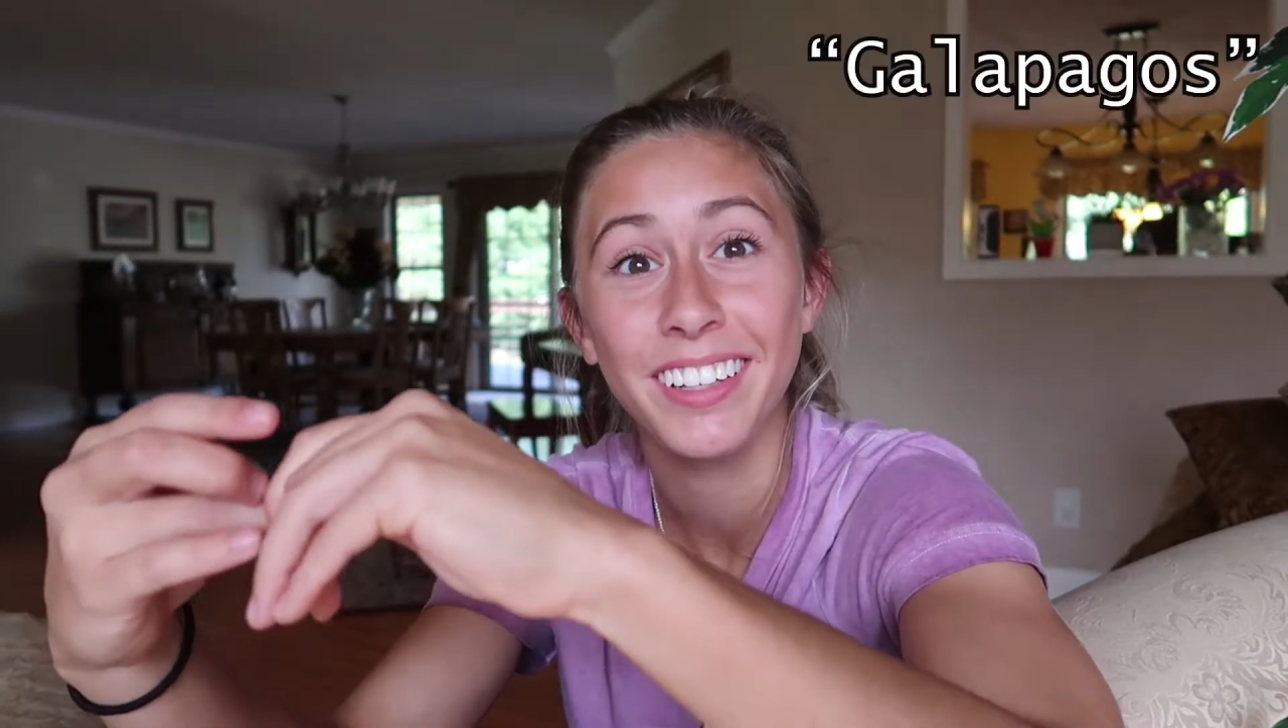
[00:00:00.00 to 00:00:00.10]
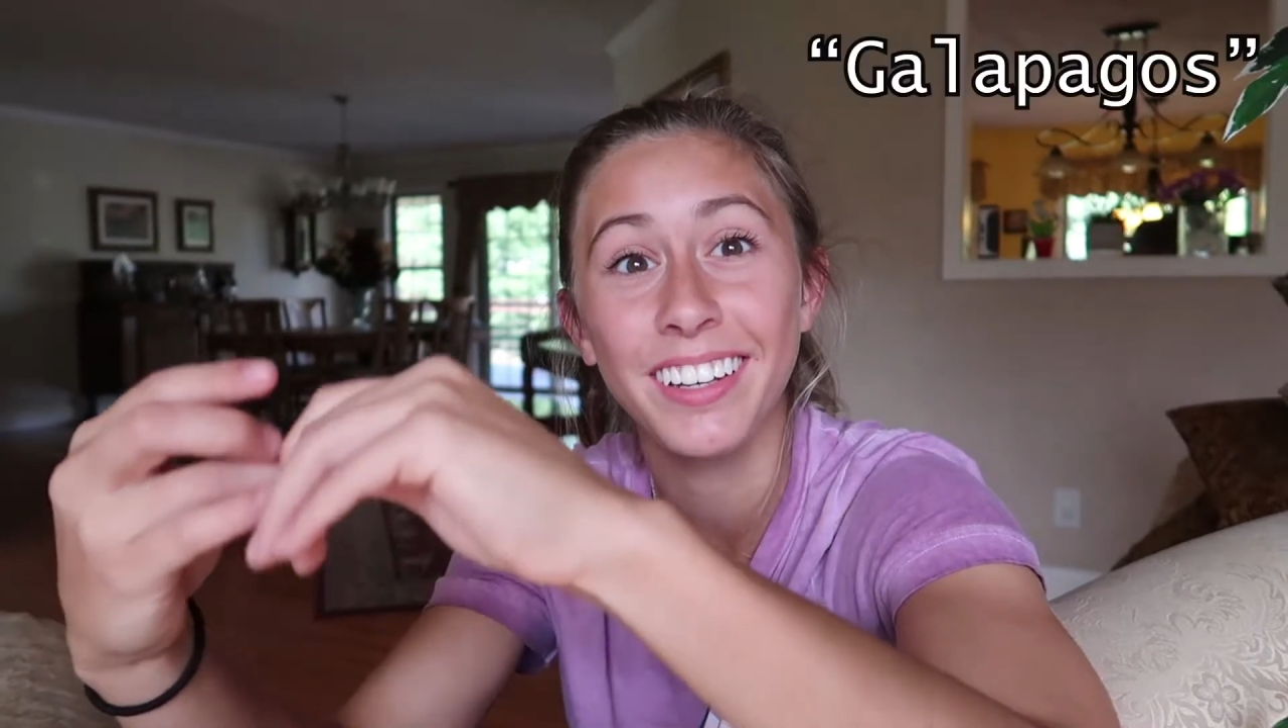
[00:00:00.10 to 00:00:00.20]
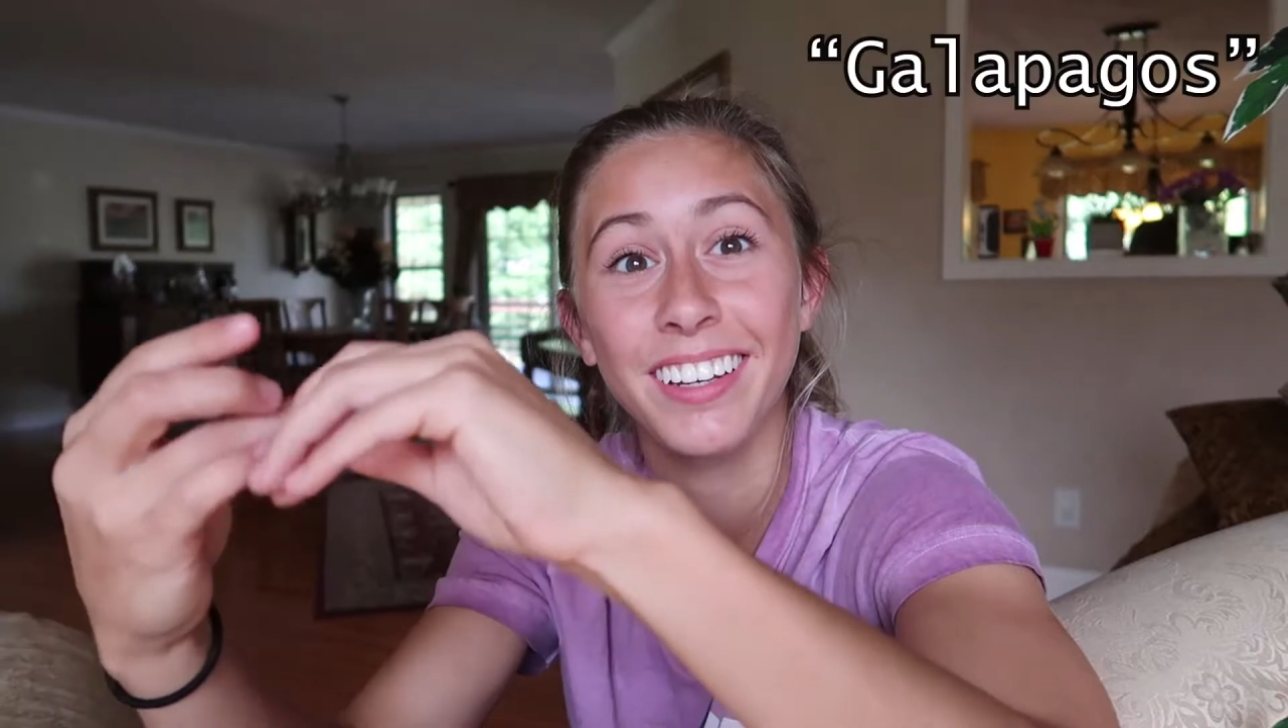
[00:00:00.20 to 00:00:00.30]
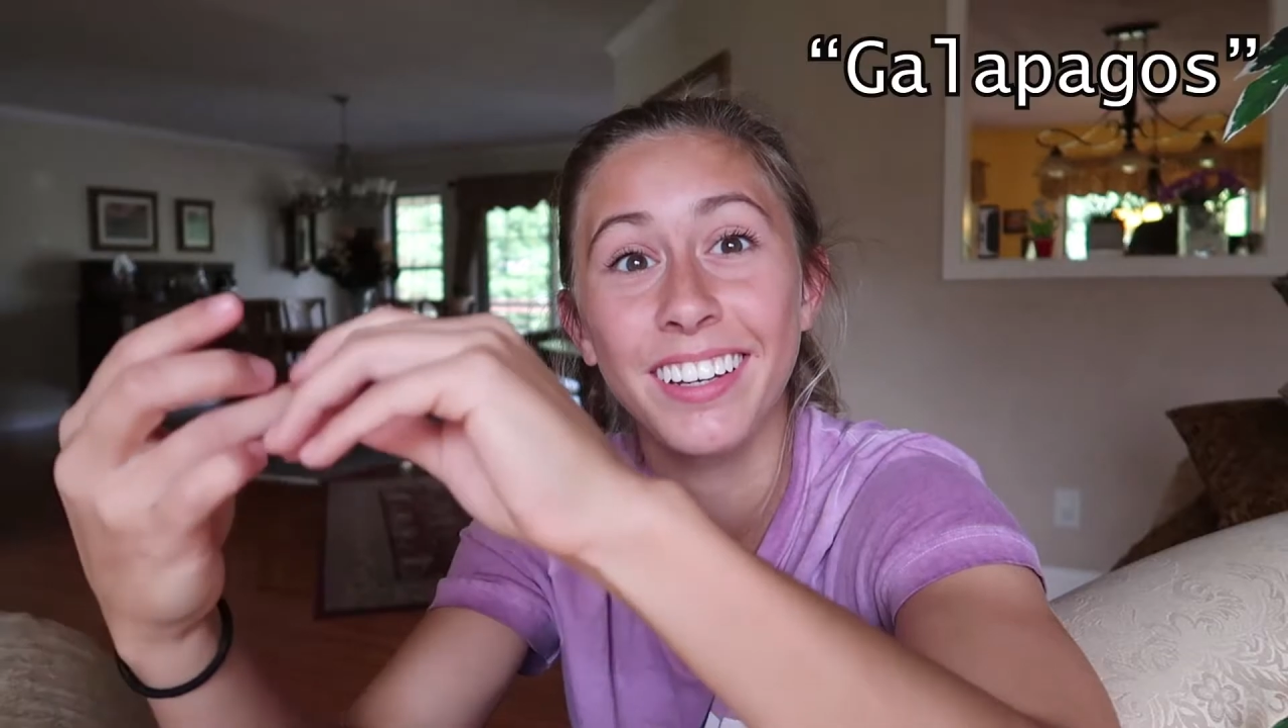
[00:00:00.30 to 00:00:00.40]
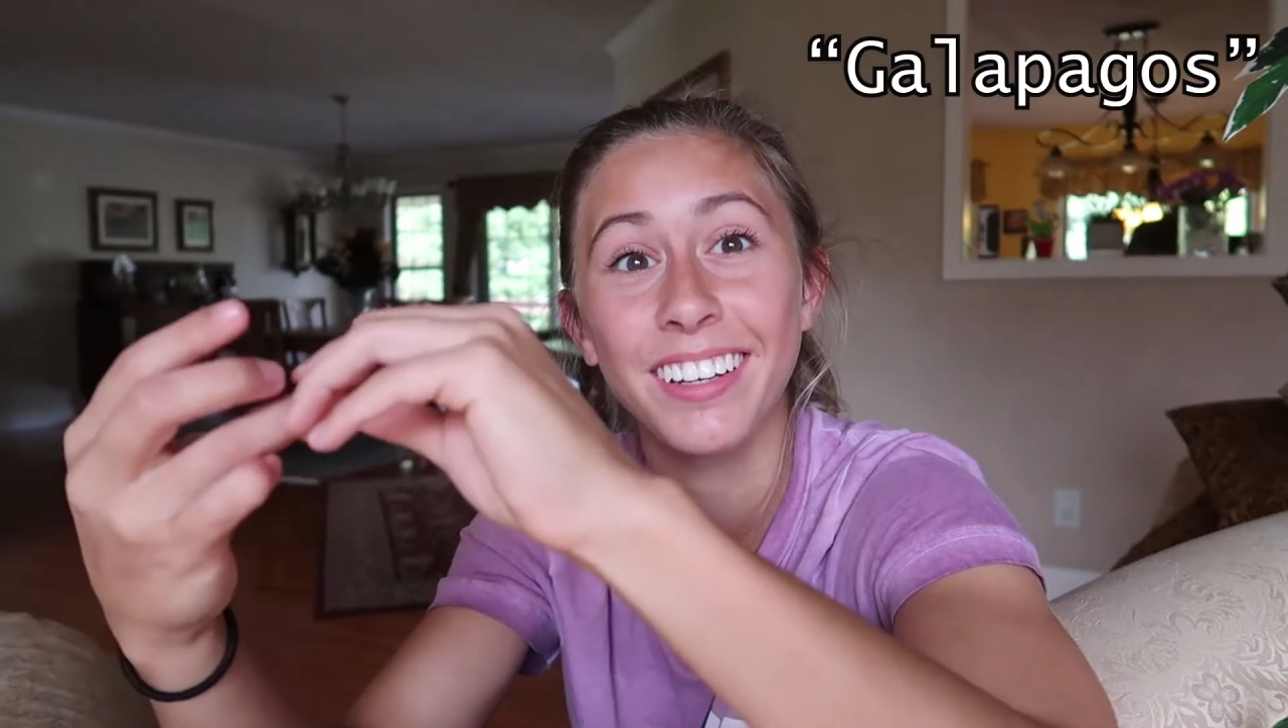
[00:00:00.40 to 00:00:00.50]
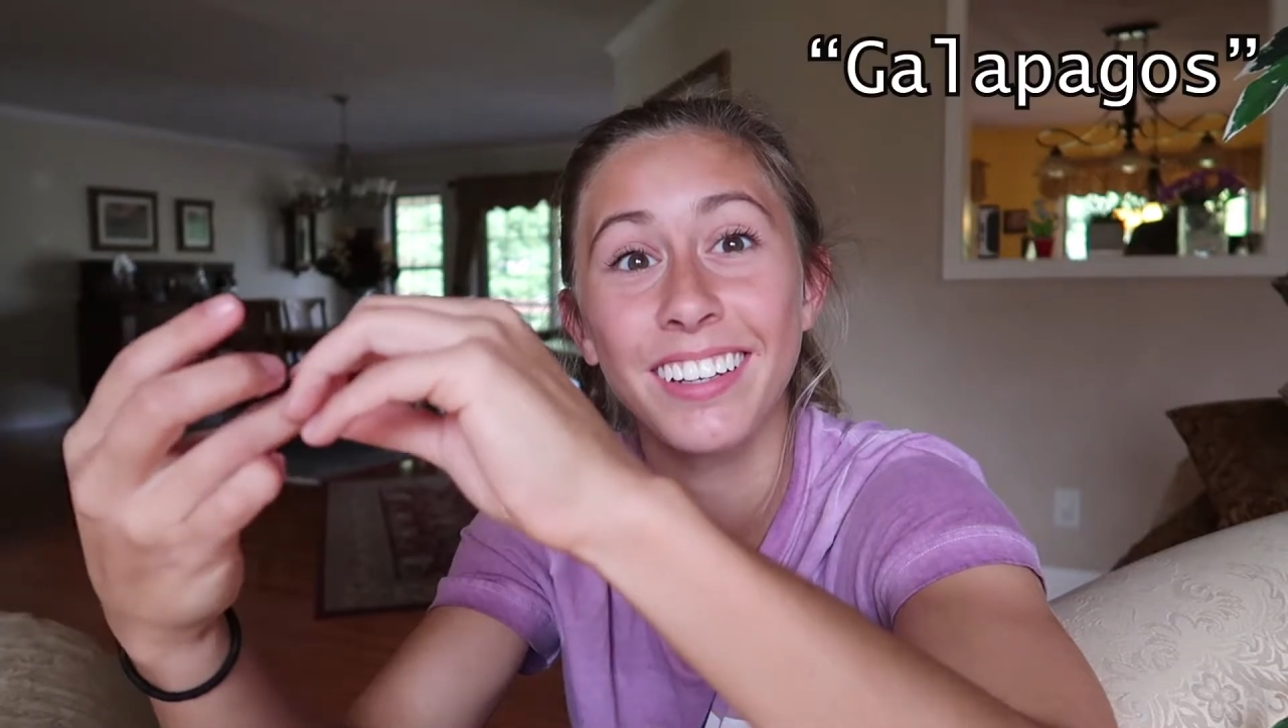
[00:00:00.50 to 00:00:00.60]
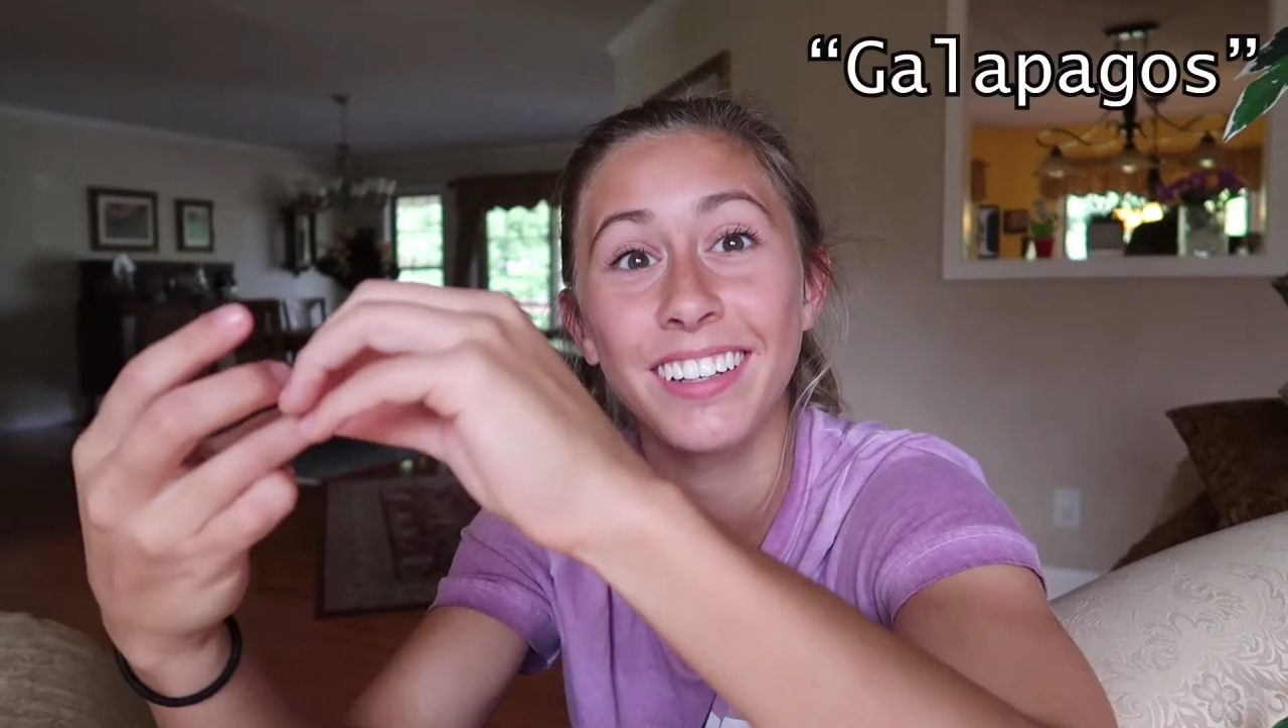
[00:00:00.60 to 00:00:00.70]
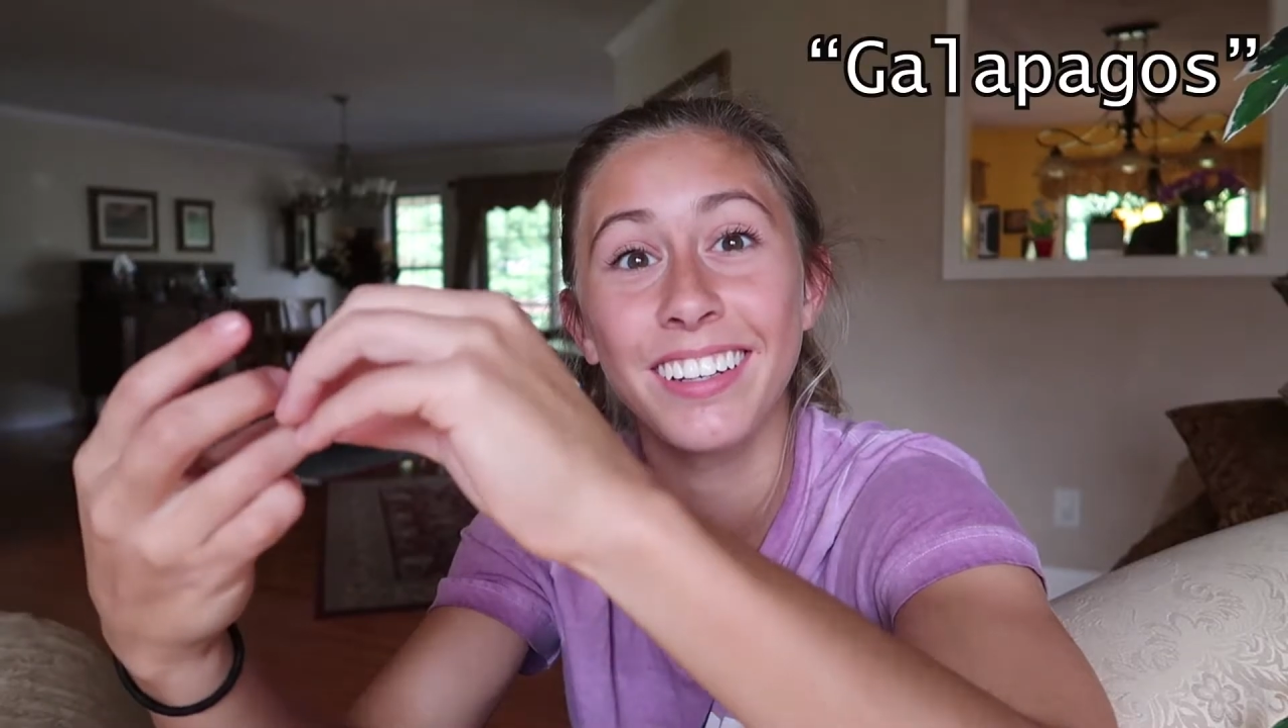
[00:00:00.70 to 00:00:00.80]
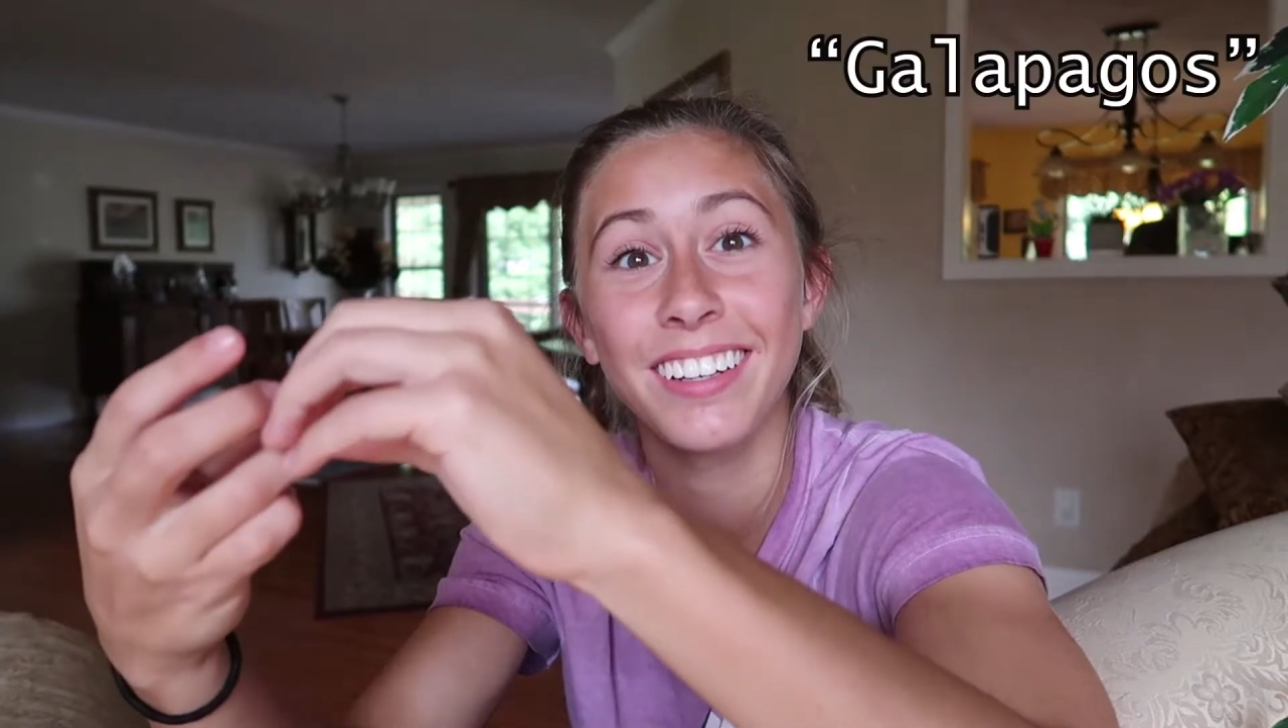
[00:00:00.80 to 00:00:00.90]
Galápagos.